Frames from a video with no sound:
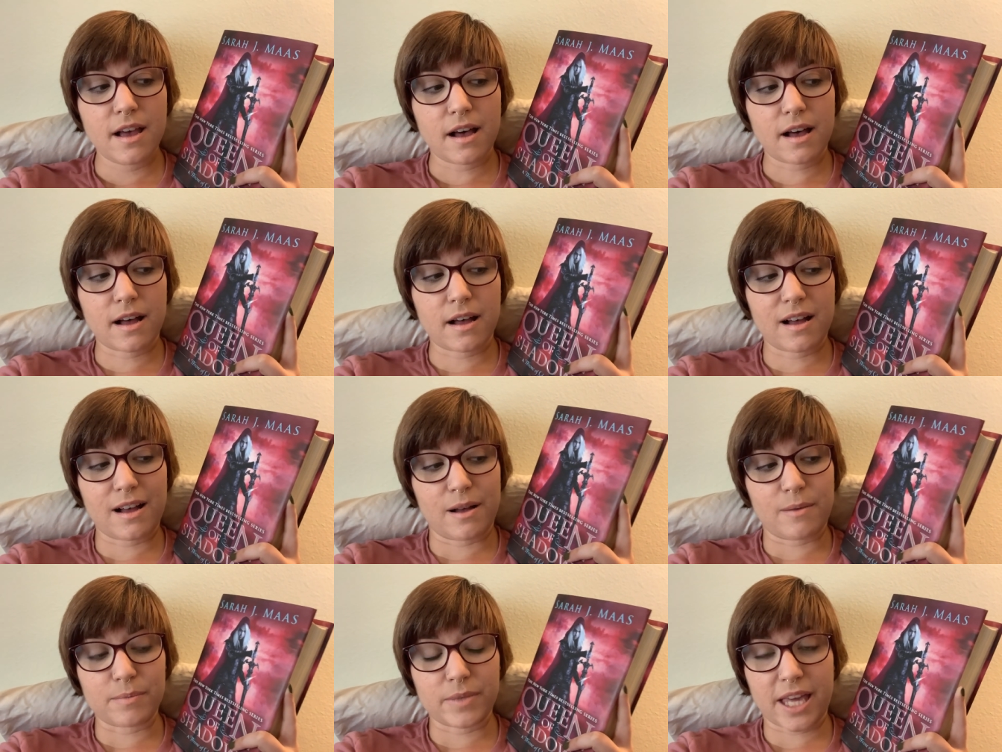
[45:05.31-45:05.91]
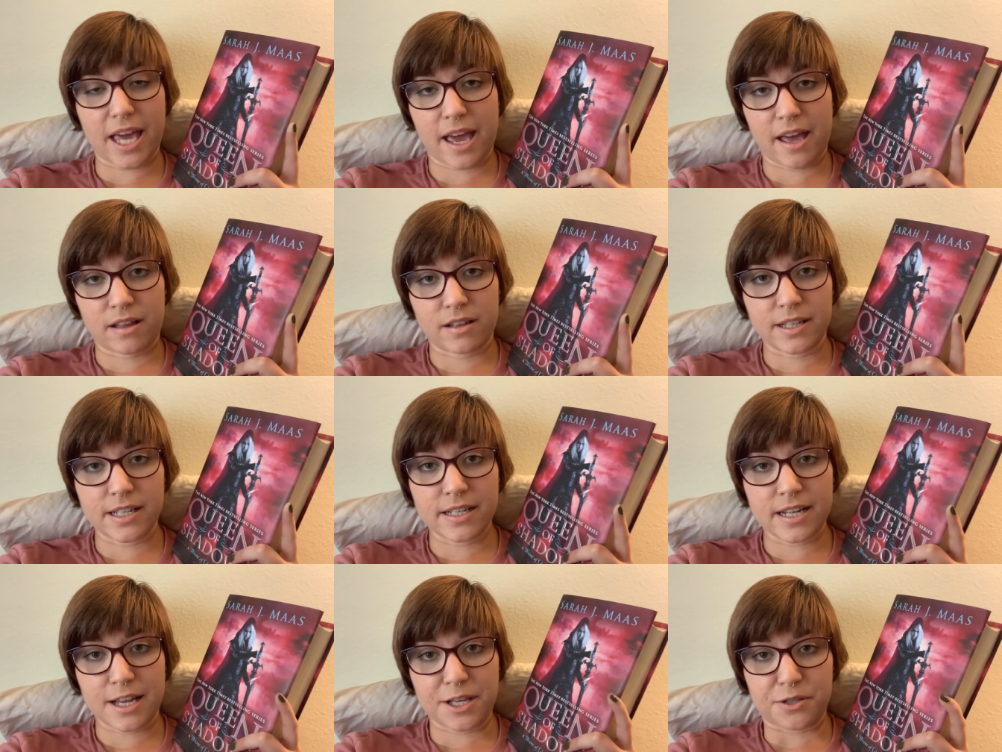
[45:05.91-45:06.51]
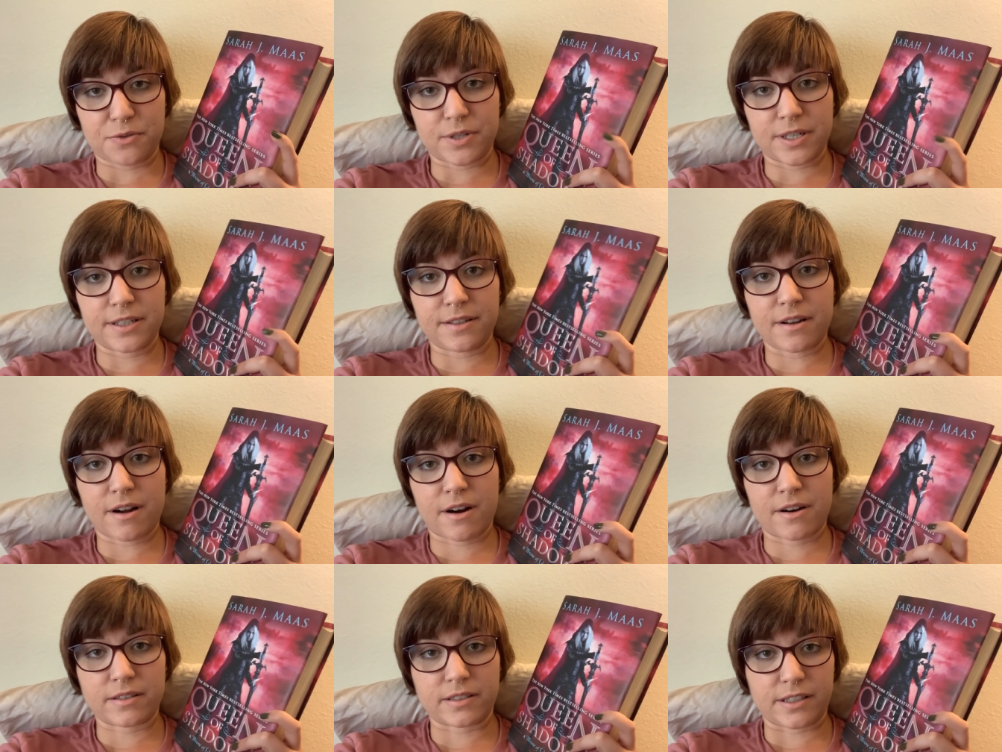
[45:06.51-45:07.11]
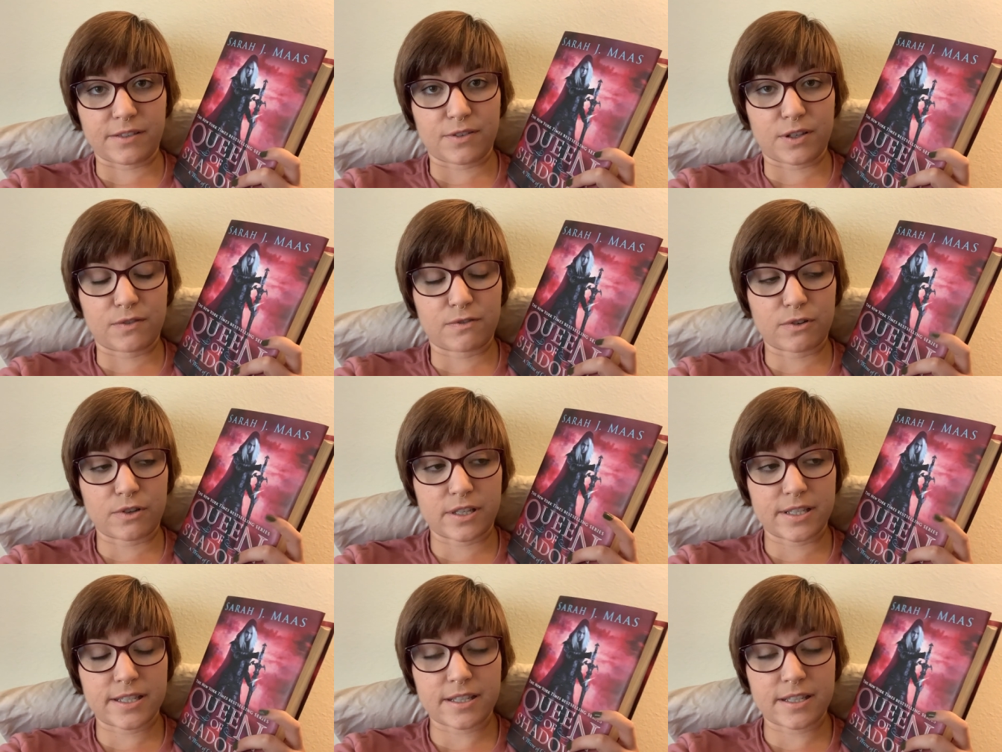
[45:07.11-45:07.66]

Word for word: Um, Chaol and Nesryn are leaving for the